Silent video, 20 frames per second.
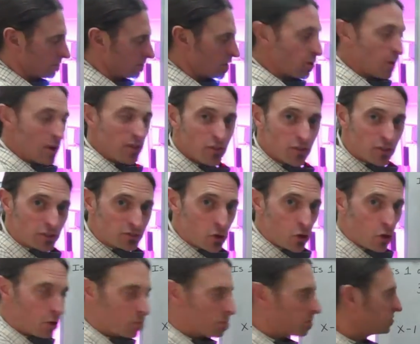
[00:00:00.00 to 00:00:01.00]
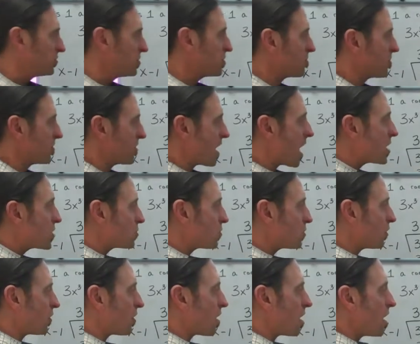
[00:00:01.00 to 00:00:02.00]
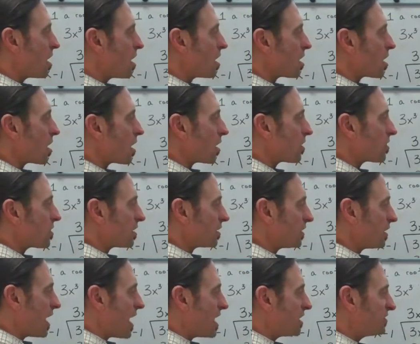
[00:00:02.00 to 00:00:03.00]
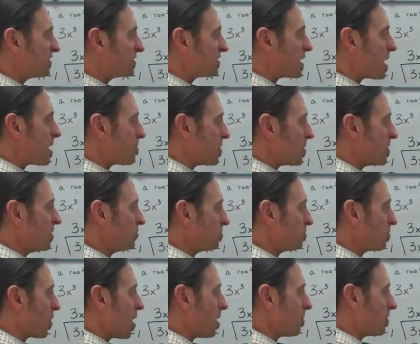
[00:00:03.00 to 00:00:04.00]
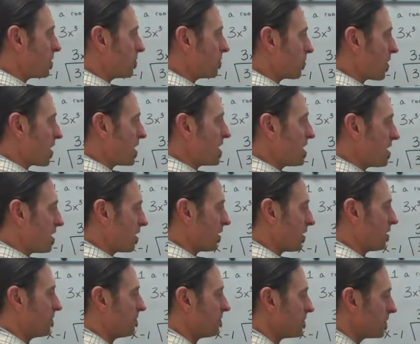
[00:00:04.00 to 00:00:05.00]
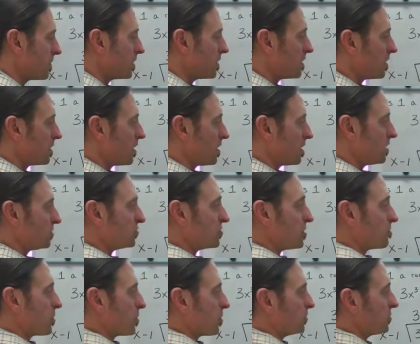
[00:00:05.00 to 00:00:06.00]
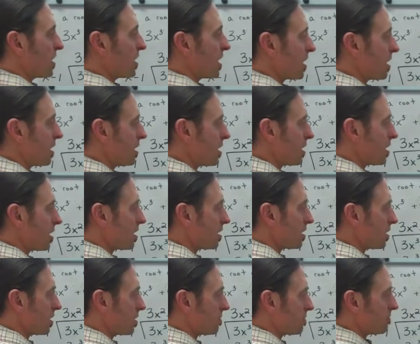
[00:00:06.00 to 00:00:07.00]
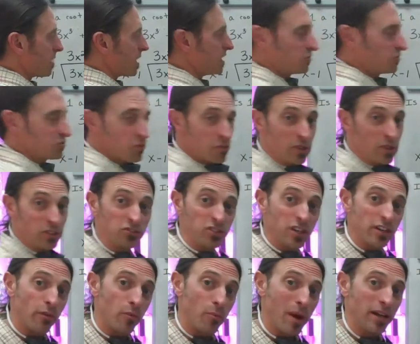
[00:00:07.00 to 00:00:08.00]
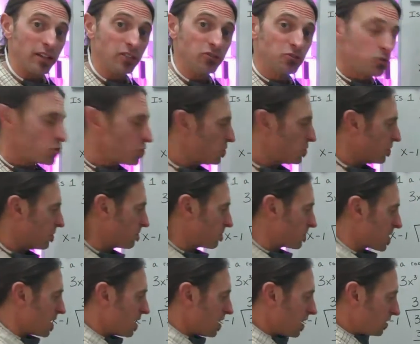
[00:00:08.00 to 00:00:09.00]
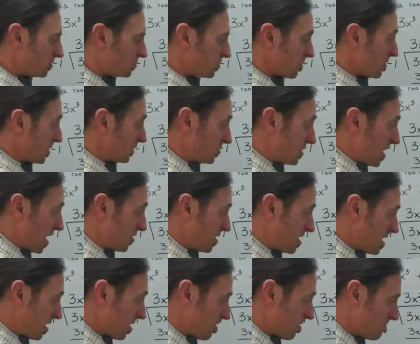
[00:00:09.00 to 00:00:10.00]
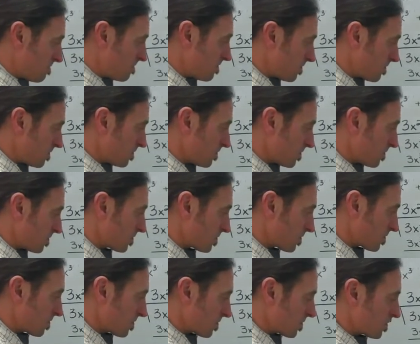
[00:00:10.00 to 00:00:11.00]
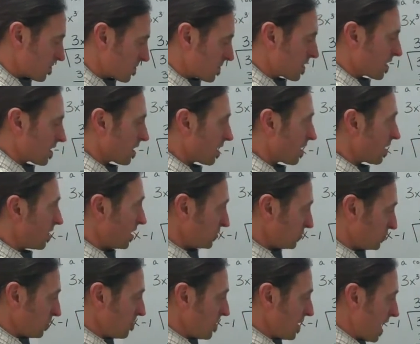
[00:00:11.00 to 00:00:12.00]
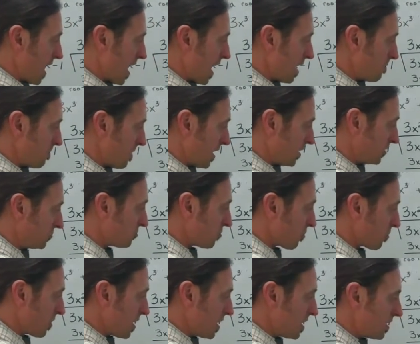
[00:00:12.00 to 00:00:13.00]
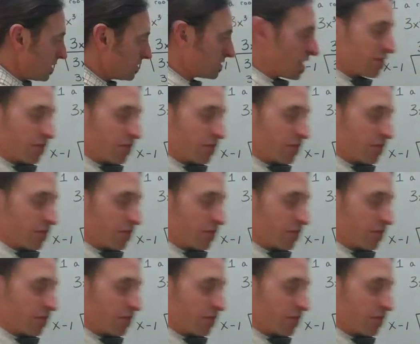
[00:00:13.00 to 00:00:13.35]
you went through this whole procedure, but the last step on this problem right here, this number was a -3 instead of a -2. So that means down here, this would be a -3 instead